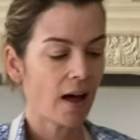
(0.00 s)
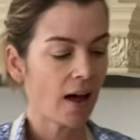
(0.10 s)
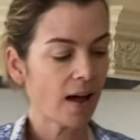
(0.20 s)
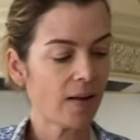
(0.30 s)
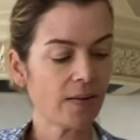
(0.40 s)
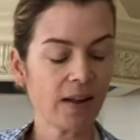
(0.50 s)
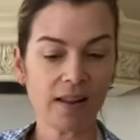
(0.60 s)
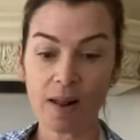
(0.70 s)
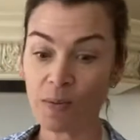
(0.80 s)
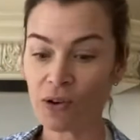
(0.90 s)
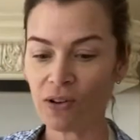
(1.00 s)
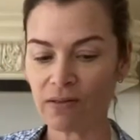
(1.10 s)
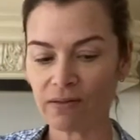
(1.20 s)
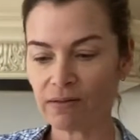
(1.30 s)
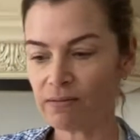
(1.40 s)
Um, and then I'm gonna
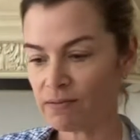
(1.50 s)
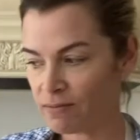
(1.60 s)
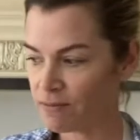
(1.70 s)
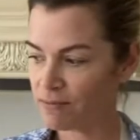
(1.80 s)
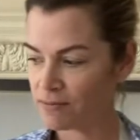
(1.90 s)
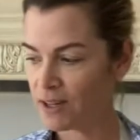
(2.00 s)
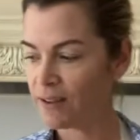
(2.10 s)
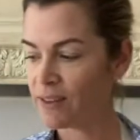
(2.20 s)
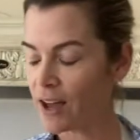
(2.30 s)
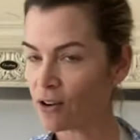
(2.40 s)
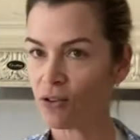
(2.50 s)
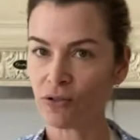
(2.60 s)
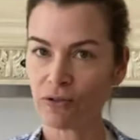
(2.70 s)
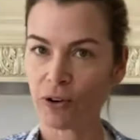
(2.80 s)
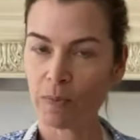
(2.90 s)
leave that alone
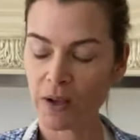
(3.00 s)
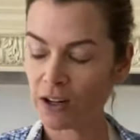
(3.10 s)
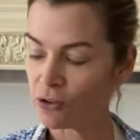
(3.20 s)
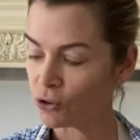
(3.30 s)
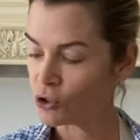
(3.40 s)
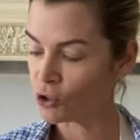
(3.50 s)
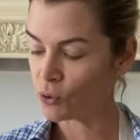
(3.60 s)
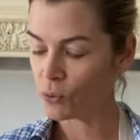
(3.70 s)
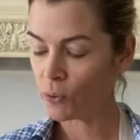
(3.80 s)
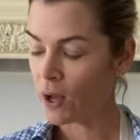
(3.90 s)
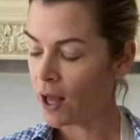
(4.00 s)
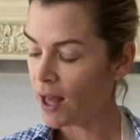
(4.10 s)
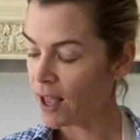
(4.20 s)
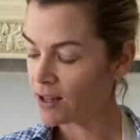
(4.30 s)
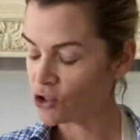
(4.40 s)
for a minute or two
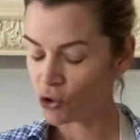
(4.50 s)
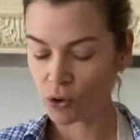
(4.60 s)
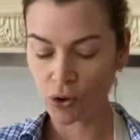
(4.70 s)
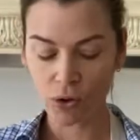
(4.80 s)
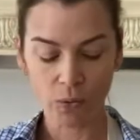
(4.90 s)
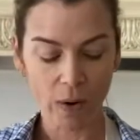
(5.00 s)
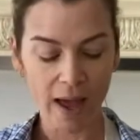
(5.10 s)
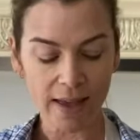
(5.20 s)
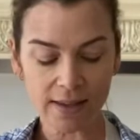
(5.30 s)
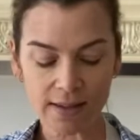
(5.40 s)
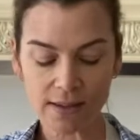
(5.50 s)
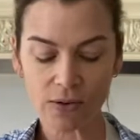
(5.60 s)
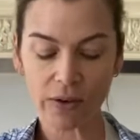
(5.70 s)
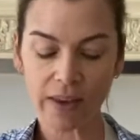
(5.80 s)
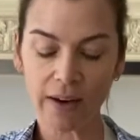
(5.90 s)
and show you the rest. So
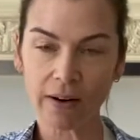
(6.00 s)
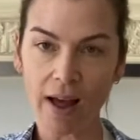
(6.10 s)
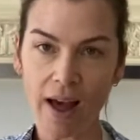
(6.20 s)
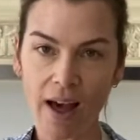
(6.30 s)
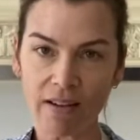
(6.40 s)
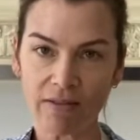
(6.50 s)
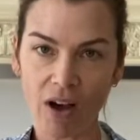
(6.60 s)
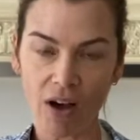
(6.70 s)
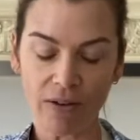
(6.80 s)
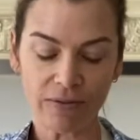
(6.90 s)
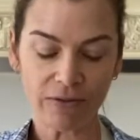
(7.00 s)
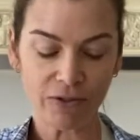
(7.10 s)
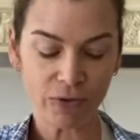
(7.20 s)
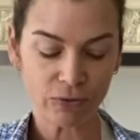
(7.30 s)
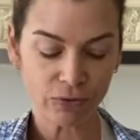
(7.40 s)
here I have a
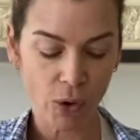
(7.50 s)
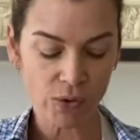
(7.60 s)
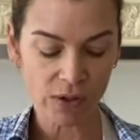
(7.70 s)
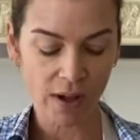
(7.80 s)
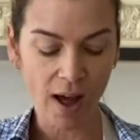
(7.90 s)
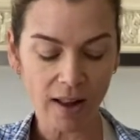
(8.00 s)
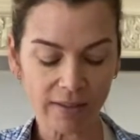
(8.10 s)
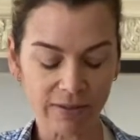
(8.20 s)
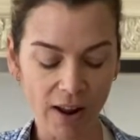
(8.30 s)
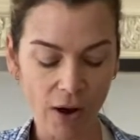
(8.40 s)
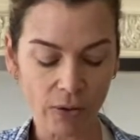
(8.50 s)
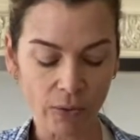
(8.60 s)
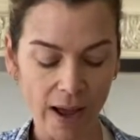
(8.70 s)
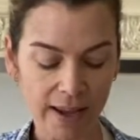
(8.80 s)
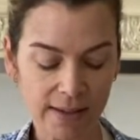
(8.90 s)
um, frozen cauliflower
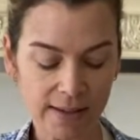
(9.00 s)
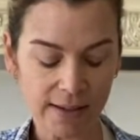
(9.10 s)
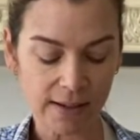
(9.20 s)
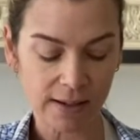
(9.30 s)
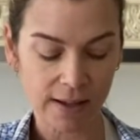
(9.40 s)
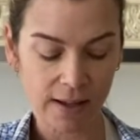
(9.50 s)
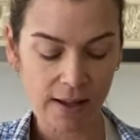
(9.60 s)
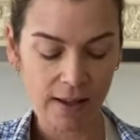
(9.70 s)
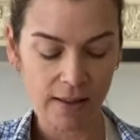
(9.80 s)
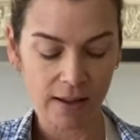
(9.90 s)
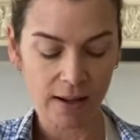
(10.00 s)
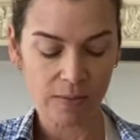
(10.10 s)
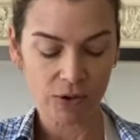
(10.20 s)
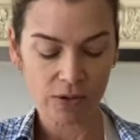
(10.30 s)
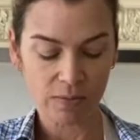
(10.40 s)
rice and I'm
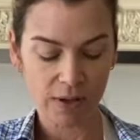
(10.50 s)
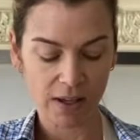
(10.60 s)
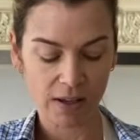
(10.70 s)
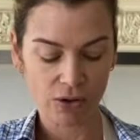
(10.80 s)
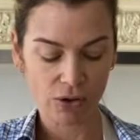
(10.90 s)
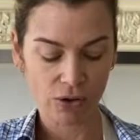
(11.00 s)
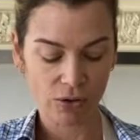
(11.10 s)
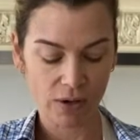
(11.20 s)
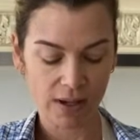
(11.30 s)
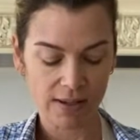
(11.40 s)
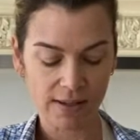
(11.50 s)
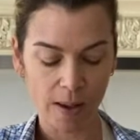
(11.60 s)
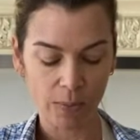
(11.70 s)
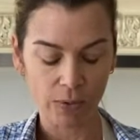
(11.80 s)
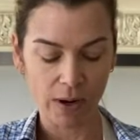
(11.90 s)
just making sure it's
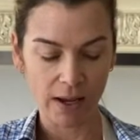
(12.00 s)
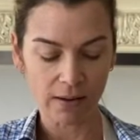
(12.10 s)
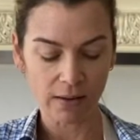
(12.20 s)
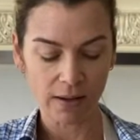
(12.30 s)
separated.